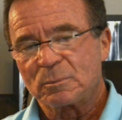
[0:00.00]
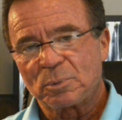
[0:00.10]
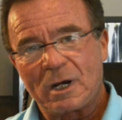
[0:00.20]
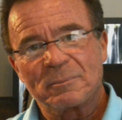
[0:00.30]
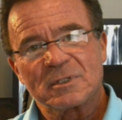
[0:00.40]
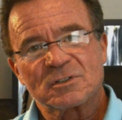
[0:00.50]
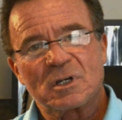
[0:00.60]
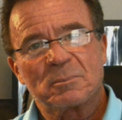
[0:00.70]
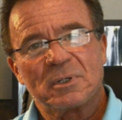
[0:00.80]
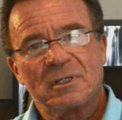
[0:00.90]
to prop this
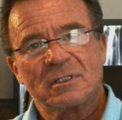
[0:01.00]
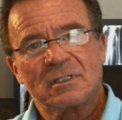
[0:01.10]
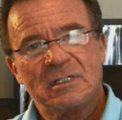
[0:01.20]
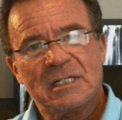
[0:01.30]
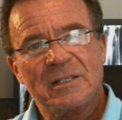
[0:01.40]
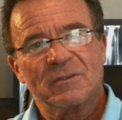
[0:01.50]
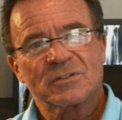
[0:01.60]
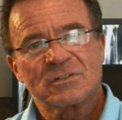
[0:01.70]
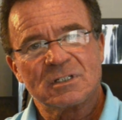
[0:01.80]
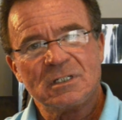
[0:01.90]
up in the
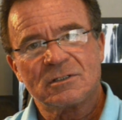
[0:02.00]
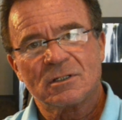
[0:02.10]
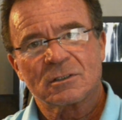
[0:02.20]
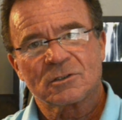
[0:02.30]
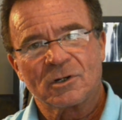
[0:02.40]
seat,